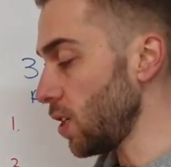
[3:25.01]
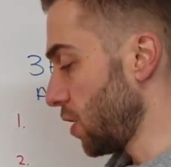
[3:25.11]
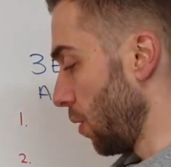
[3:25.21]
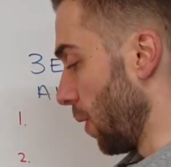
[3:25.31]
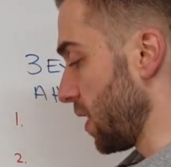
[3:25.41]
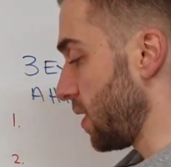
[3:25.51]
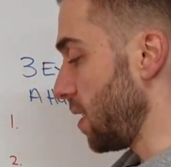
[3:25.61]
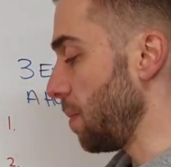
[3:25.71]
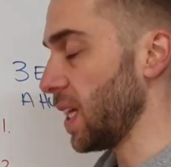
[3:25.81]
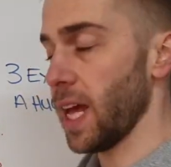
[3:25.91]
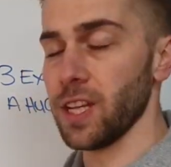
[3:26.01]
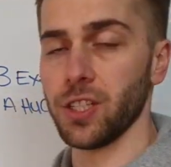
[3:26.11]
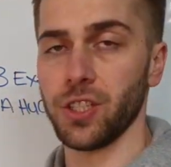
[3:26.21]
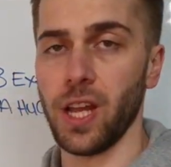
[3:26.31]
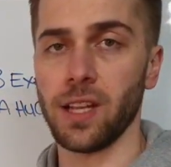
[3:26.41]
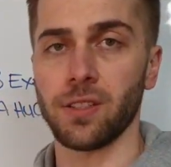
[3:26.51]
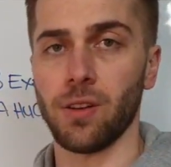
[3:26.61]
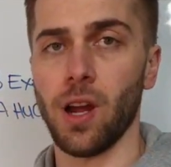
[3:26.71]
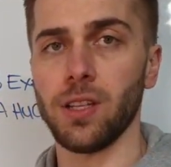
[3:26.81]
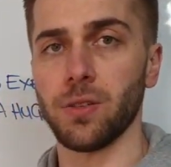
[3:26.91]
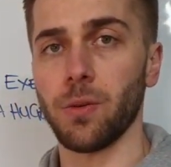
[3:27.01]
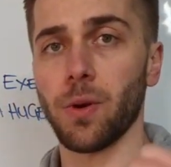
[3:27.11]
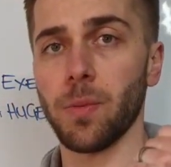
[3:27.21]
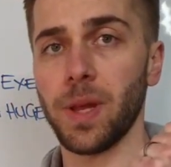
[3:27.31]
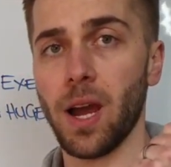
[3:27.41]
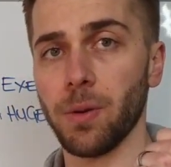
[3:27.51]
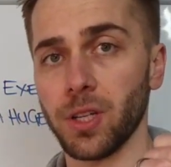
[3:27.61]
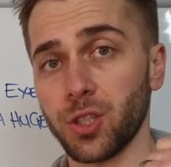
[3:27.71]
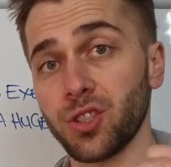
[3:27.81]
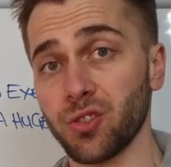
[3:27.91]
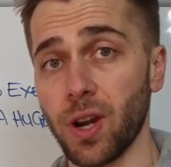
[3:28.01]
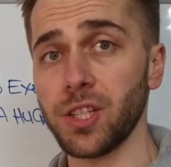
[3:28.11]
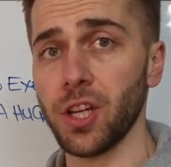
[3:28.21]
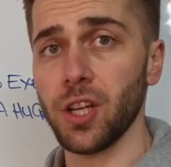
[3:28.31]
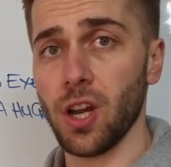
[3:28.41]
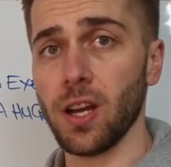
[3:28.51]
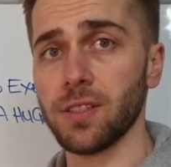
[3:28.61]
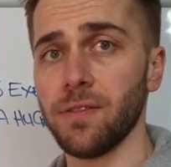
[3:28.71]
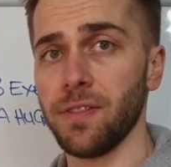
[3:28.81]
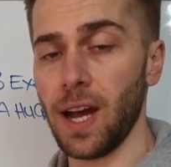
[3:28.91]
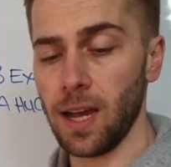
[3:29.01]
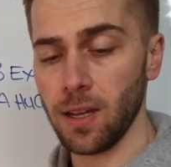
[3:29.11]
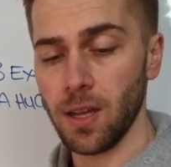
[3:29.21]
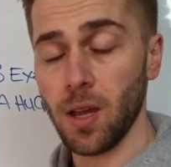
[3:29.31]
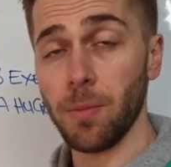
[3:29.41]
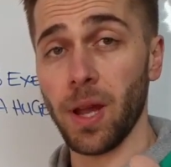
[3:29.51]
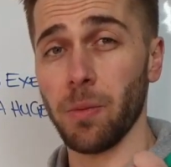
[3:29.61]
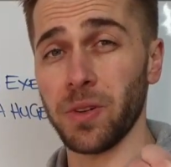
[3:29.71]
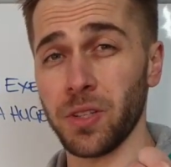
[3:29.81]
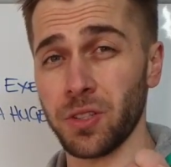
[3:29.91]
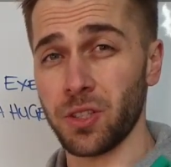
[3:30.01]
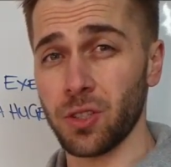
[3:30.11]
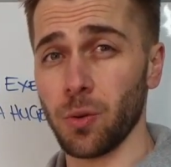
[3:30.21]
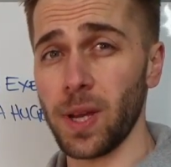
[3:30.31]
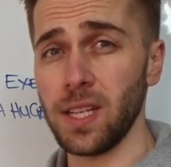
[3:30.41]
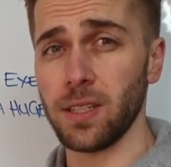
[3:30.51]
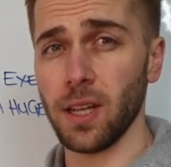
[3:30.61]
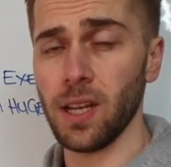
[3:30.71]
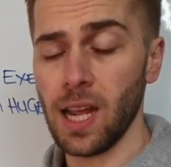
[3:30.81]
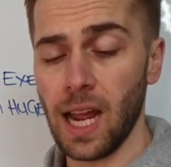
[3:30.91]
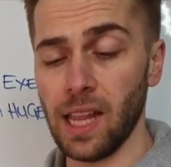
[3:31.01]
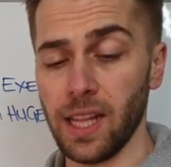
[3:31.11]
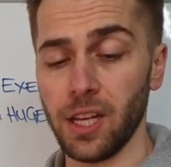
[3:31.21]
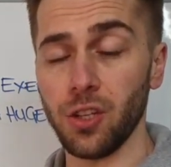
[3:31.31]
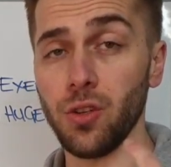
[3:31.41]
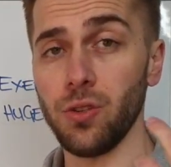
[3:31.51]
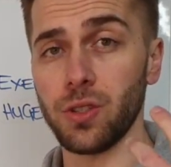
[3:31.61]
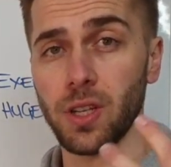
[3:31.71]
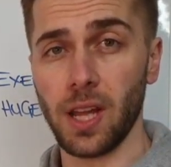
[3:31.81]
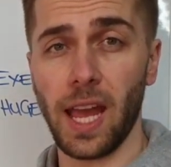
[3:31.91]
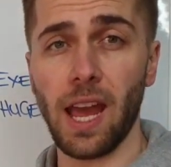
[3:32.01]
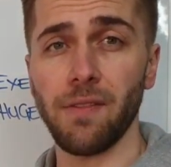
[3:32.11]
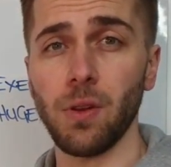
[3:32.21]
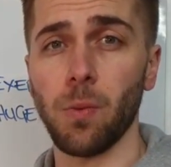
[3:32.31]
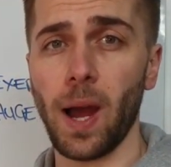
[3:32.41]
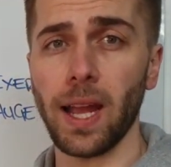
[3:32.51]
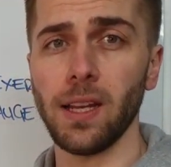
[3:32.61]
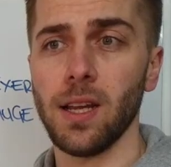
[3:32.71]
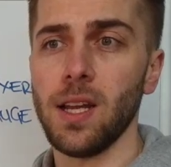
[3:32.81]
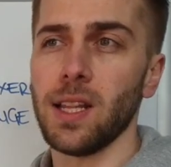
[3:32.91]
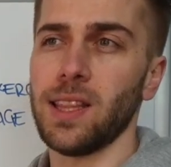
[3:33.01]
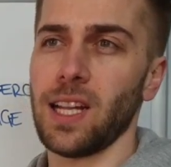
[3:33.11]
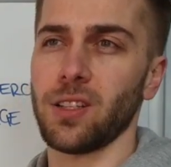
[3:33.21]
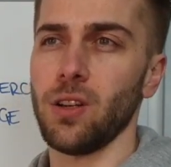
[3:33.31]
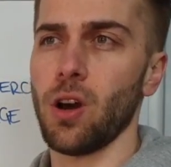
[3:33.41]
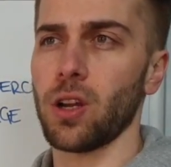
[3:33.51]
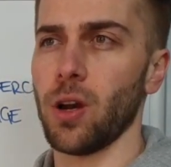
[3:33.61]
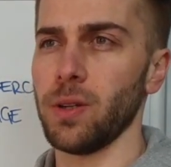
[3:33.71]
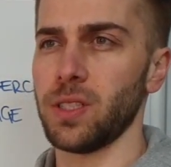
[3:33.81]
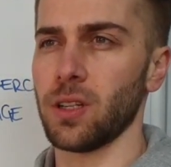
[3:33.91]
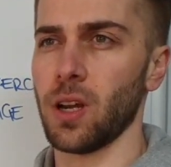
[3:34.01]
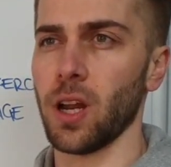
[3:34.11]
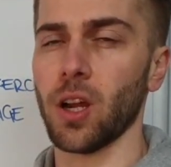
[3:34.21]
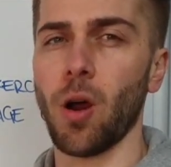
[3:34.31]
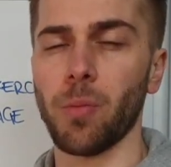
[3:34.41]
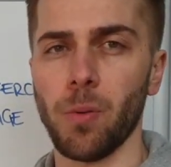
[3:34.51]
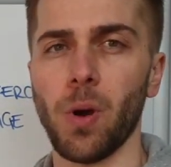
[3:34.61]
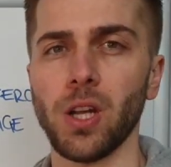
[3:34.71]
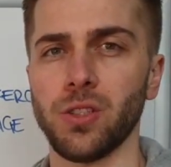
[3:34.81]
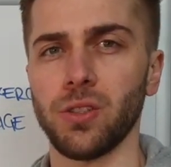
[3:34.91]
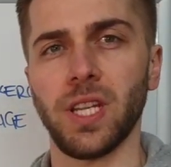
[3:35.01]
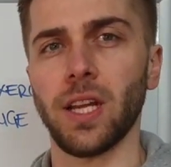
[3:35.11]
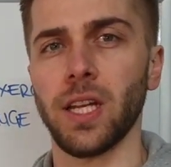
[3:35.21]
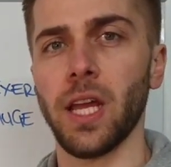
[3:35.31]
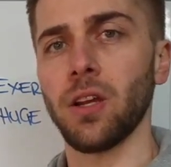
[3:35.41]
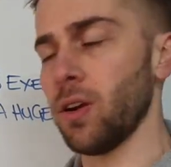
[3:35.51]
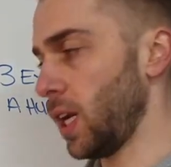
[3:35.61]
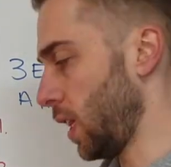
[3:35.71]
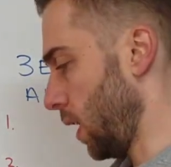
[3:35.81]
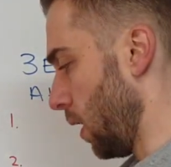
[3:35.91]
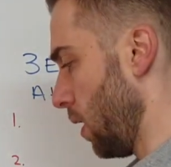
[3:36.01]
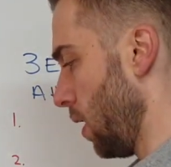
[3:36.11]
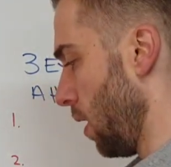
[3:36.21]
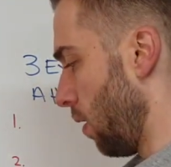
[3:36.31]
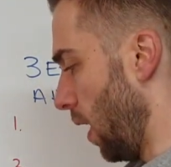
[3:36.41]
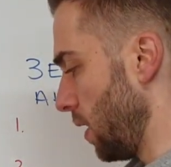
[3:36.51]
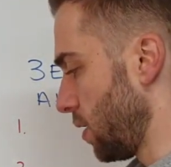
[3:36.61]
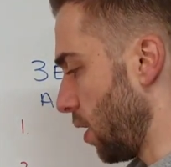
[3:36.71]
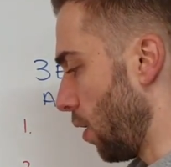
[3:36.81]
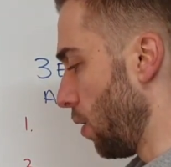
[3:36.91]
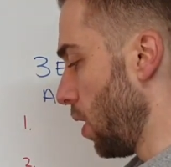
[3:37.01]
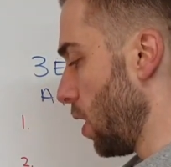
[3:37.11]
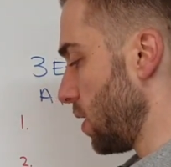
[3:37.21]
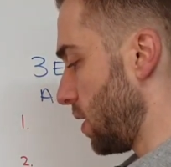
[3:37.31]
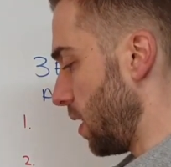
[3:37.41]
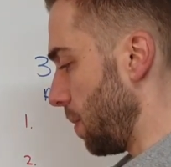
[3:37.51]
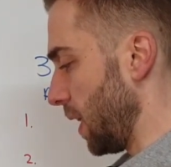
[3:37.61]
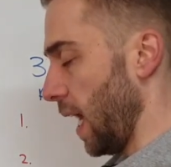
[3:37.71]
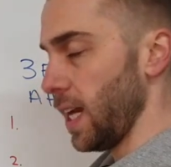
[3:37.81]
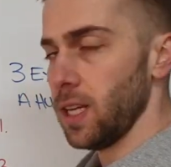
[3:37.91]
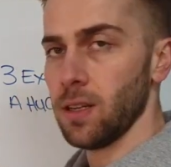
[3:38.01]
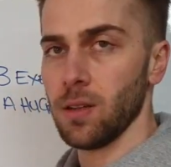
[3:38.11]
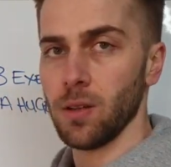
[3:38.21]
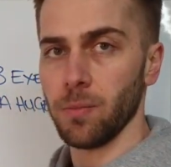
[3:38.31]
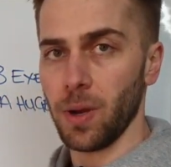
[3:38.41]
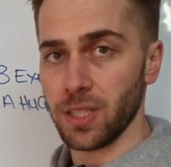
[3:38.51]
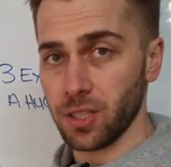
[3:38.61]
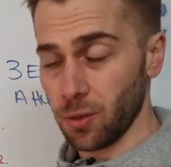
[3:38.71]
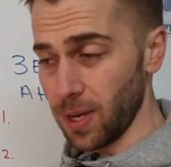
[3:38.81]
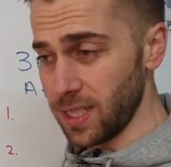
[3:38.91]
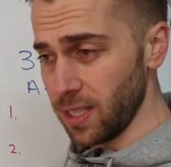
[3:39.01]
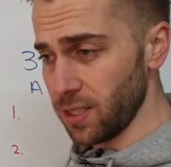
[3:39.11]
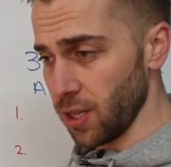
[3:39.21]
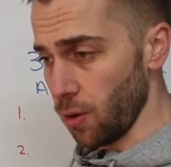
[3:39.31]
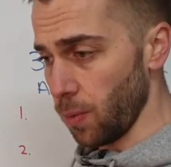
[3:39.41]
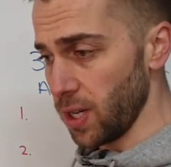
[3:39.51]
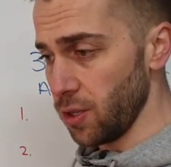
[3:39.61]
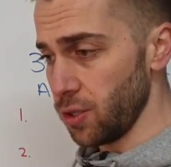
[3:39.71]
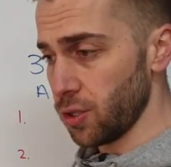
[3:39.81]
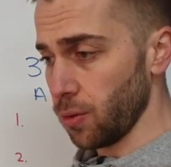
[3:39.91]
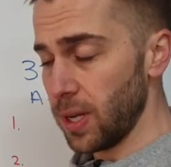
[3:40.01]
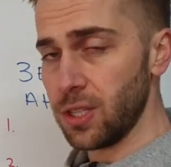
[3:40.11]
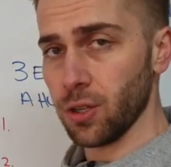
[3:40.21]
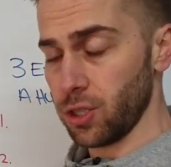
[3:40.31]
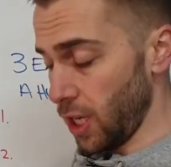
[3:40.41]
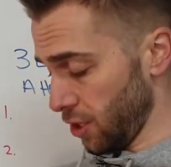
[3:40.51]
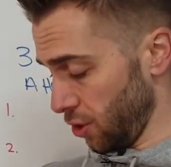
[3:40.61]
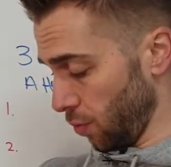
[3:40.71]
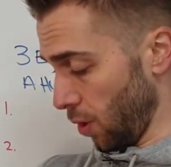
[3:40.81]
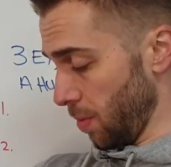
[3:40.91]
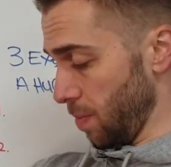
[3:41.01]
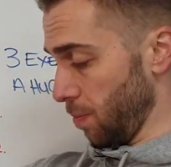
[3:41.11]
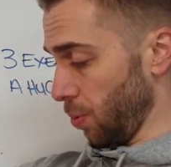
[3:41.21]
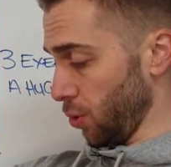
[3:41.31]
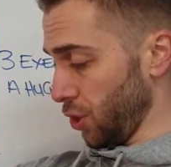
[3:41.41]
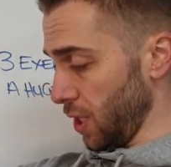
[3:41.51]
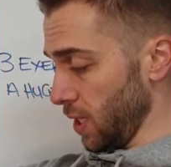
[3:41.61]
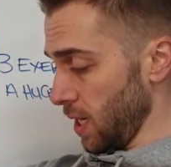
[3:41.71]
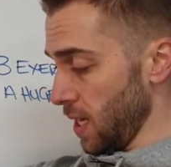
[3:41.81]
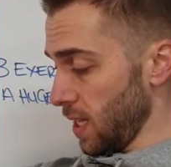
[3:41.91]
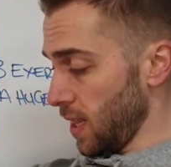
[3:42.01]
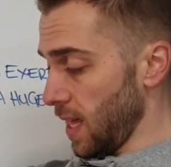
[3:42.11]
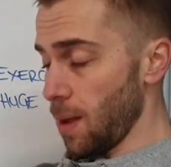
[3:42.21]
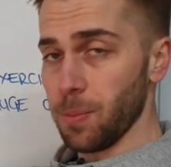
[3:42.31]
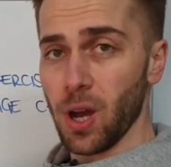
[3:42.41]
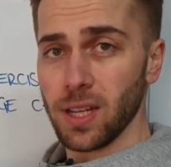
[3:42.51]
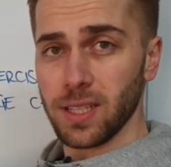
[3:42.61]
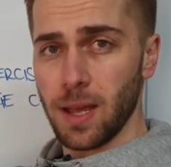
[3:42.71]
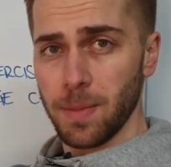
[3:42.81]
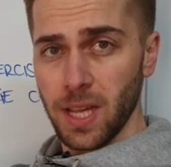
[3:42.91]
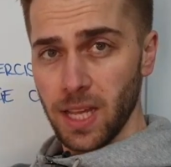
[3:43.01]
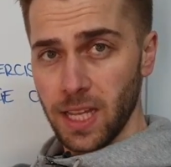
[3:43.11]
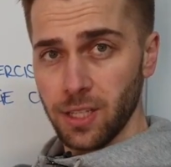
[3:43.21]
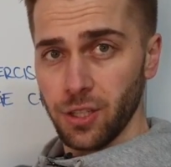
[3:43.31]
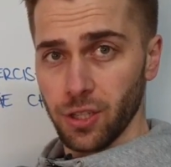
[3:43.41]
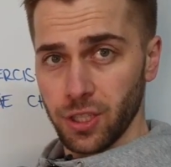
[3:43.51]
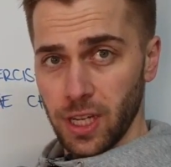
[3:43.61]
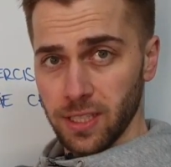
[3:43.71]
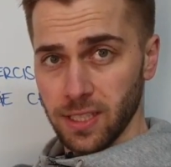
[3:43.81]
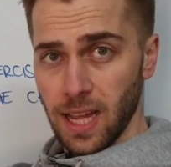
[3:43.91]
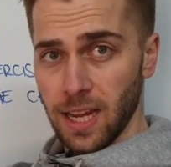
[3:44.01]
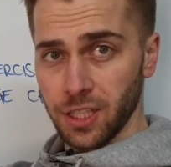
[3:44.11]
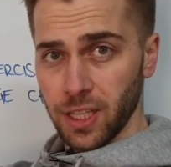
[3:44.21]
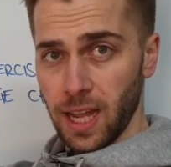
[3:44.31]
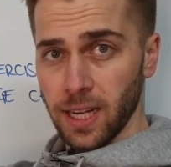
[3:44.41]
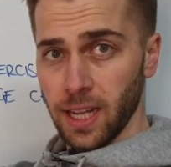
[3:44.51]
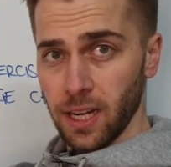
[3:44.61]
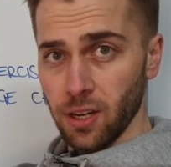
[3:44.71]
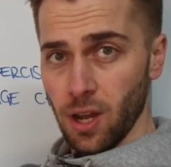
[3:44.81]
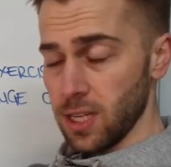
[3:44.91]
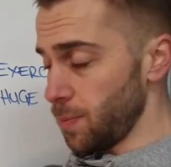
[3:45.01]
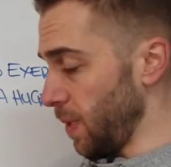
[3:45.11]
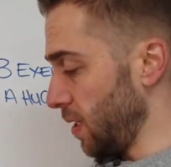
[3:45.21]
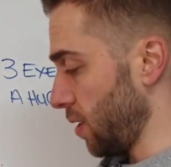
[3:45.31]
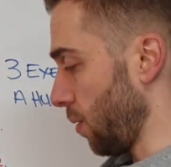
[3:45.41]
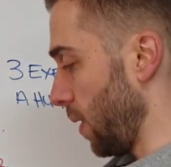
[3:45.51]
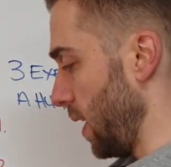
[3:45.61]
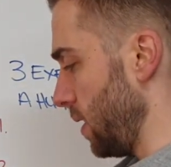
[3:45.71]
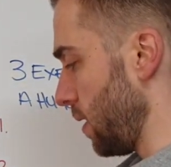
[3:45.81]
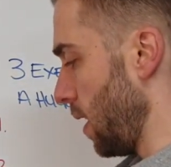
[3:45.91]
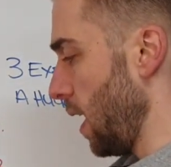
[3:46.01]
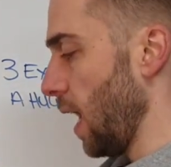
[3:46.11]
So you want to stimulate your chest, right? So we want to be able to stretch it nice and far, be able to just squeeze it and then use heavy weight that's not going to kind of compromise your technique or anything, right? So stimulating by squeezing. So when you squeeze your chest, you want to be pushing that bicep into your chest as hard as you can, getting a nice big squeeze.